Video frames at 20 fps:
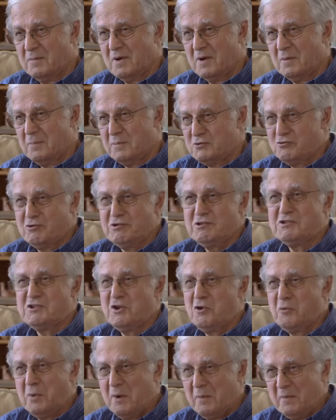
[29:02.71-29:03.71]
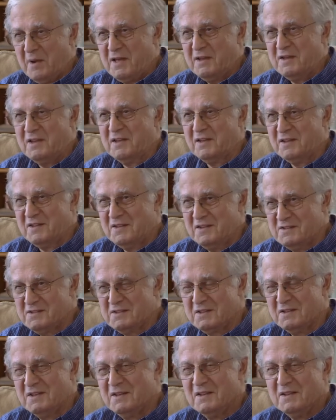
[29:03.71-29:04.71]
uh, Patricio Poblete and
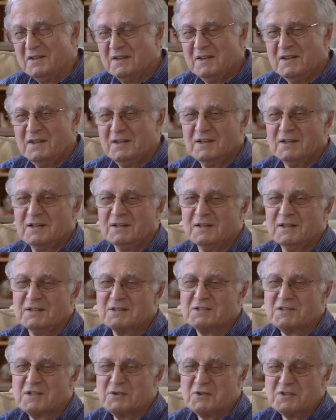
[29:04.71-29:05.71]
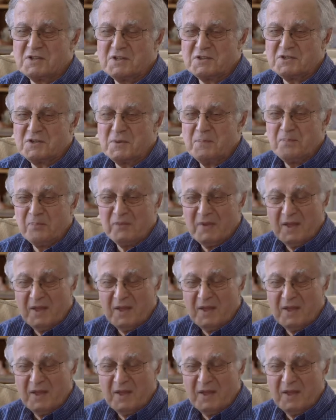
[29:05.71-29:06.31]
his uh, associates.